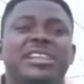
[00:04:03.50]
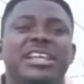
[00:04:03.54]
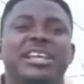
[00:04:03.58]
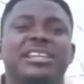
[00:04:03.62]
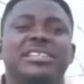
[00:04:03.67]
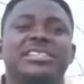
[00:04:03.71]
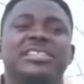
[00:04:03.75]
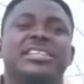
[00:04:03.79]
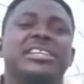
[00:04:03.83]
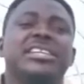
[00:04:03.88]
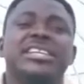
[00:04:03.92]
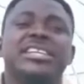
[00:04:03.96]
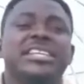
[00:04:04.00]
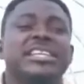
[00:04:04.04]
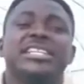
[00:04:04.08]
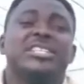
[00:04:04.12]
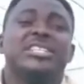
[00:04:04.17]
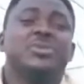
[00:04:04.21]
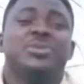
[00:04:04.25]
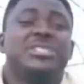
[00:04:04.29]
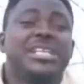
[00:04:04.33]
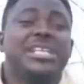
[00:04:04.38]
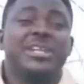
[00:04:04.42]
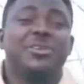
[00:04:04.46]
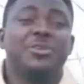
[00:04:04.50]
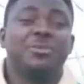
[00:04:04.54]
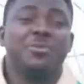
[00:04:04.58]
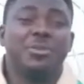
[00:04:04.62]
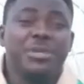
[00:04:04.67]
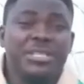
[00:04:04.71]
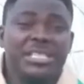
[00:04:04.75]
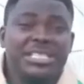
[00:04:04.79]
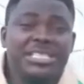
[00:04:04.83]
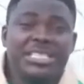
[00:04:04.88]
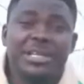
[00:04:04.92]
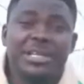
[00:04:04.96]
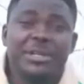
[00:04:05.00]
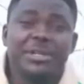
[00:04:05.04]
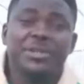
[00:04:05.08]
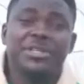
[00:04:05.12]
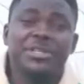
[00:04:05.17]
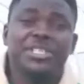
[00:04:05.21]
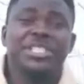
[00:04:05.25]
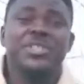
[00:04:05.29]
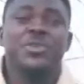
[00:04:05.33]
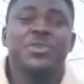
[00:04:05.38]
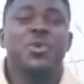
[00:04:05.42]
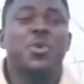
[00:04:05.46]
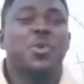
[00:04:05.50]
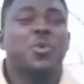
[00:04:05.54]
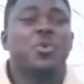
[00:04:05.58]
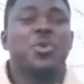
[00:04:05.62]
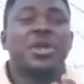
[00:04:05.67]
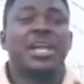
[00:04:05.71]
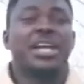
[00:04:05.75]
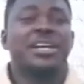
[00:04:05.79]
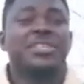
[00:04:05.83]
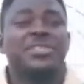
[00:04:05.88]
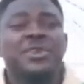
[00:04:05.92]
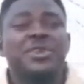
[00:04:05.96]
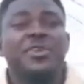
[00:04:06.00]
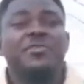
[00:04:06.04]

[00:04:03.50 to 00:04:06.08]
of land? It's with hydroponics technology we can